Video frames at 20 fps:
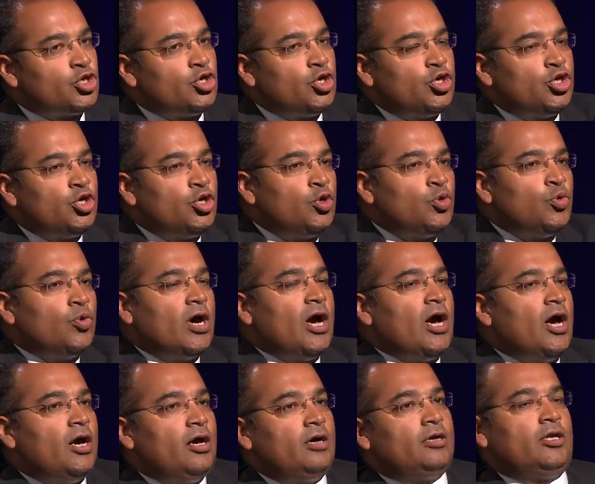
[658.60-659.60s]
you, you,
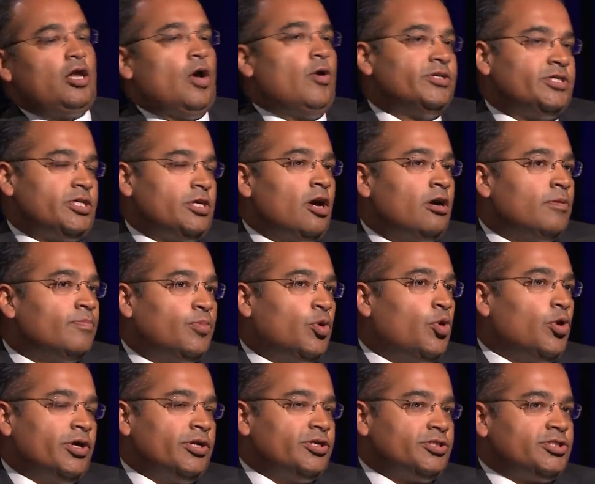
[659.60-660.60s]
you know, as a young
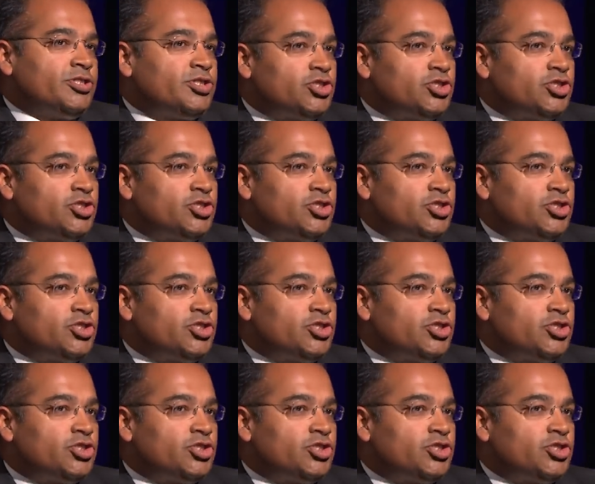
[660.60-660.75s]
boy and as a